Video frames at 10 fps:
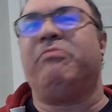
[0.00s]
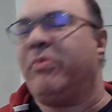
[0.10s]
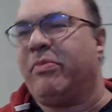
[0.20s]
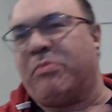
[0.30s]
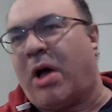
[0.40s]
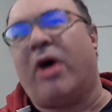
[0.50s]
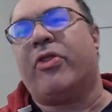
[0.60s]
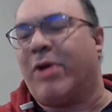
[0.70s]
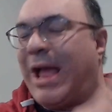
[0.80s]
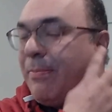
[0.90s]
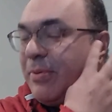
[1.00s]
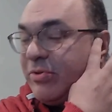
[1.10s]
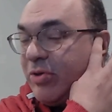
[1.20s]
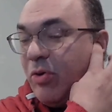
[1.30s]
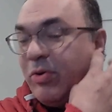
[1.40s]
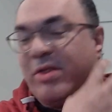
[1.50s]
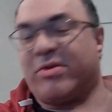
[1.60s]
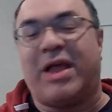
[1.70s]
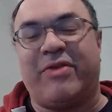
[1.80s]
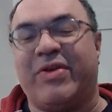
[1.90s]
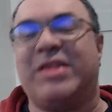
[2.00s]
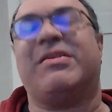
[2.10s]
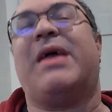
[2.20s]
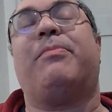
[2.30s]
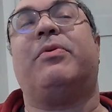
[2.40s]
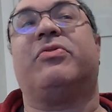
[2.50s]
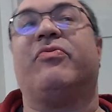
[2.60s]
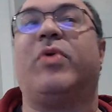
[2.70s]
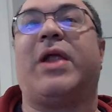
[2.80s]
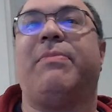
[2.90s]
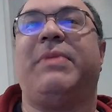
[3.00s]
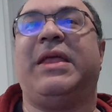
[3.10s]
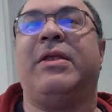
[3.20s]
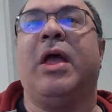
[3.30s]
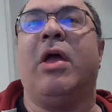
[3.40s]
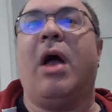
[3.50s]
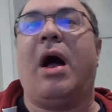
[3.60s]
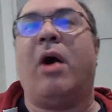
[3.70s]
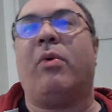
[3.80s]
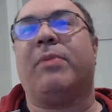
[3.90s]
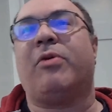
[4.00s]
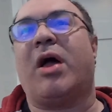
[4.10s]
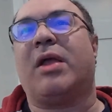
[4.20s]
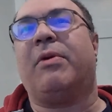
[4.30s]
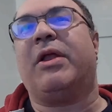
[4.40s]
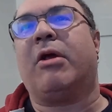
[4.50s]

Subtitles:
other episodes as kind of examples of what I mean, what I'm talking about here.